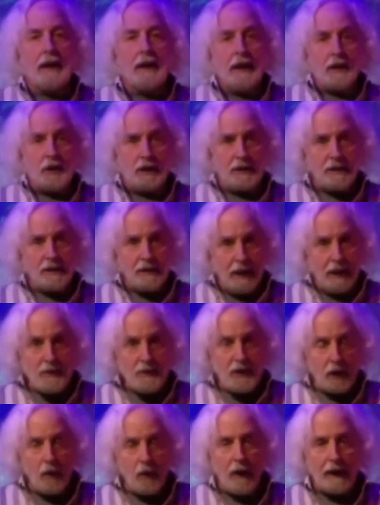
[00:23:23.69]
She
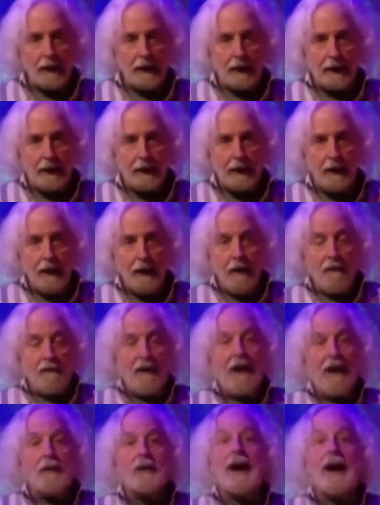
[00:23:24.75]
subsequently
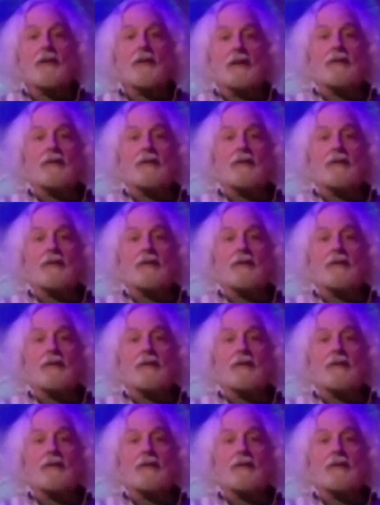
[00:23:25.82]
found out